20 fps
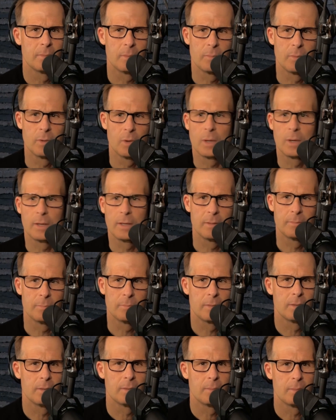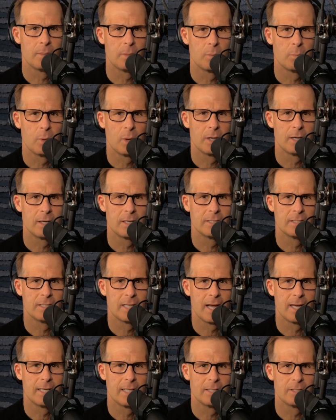Look, the marketing
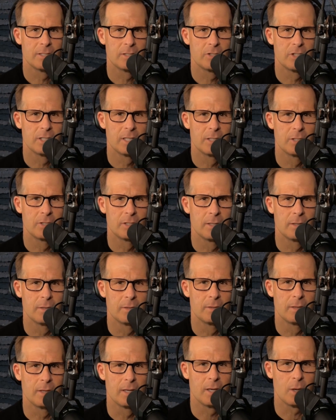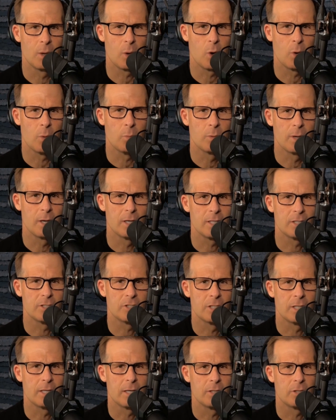stack isn't changing. It already
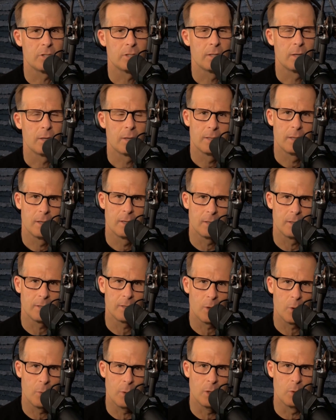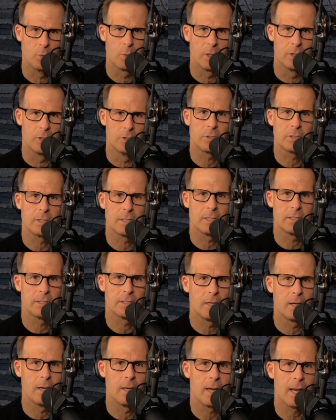changed. The only question
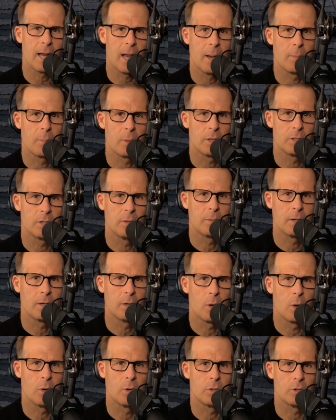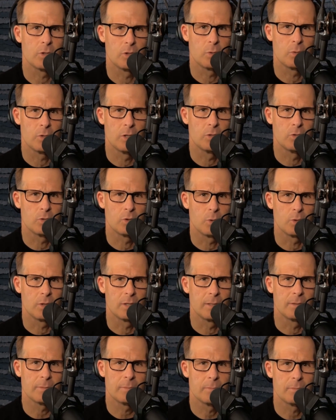is, how much of it are you
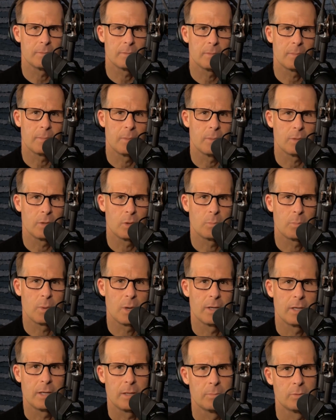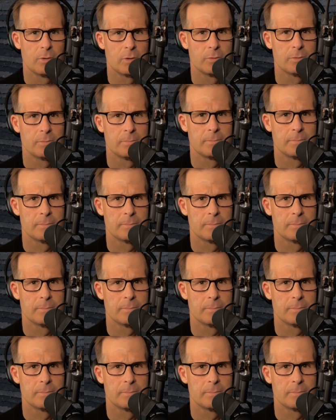controlling? Your marketing move.